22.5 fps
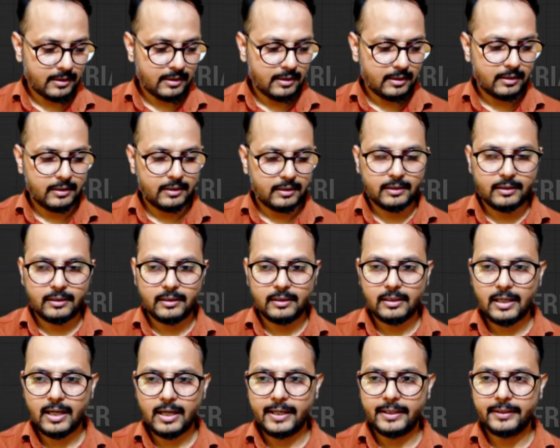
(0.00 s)

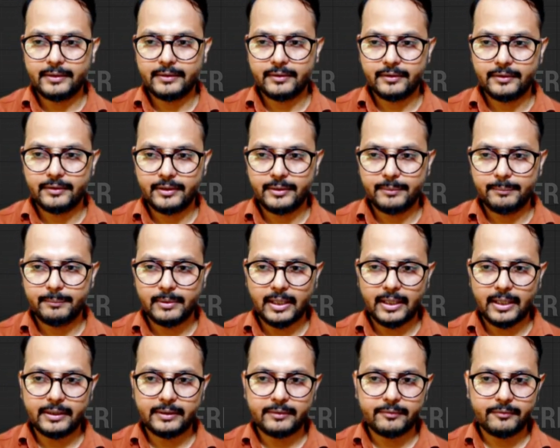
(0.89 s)
light rim
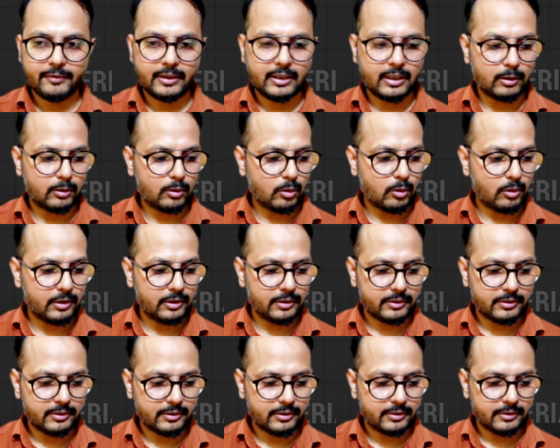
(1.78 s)
light we can call it
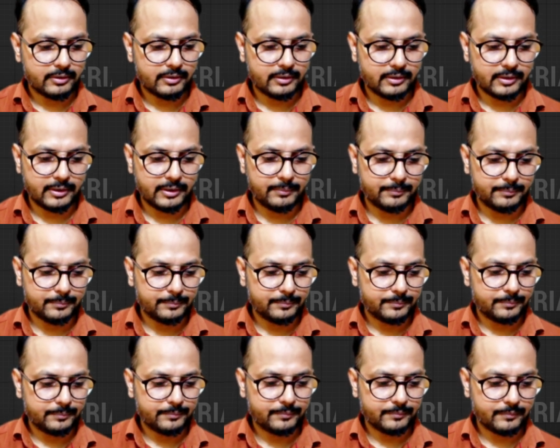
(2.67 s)
rim
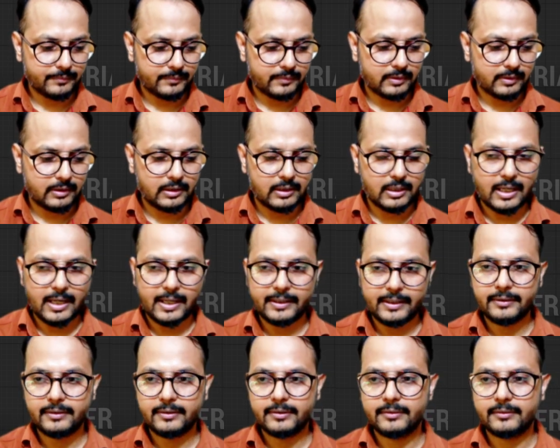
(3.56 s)
Light
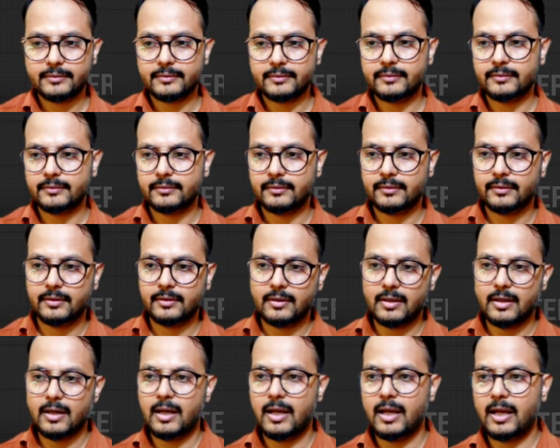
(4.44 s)

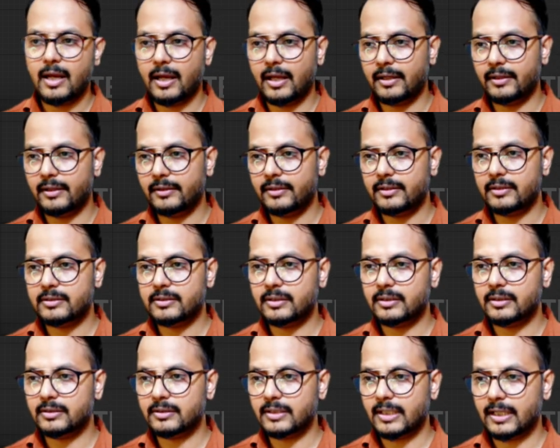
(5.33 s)
and this
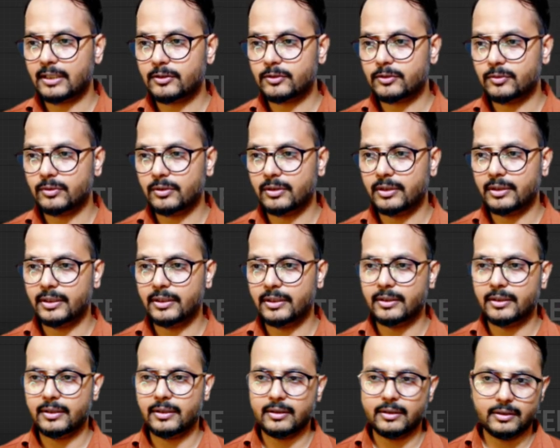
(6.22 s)
is actually
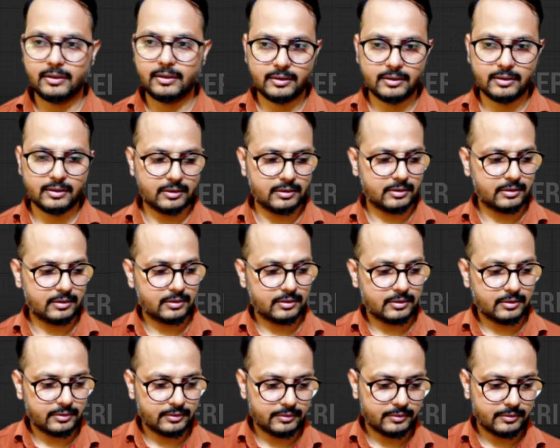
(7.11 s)
the
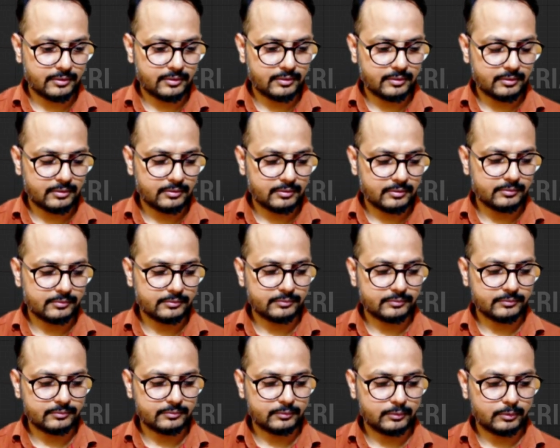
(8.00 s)
um,
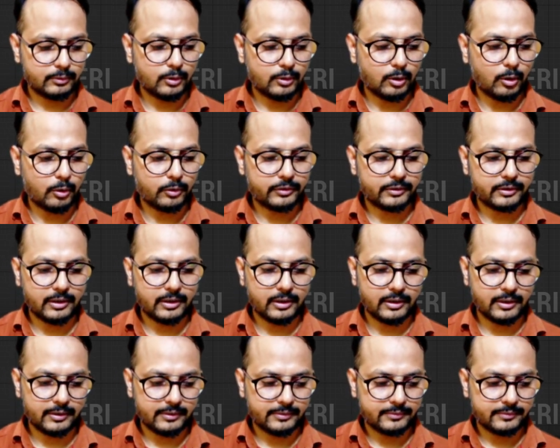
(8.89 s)
dot color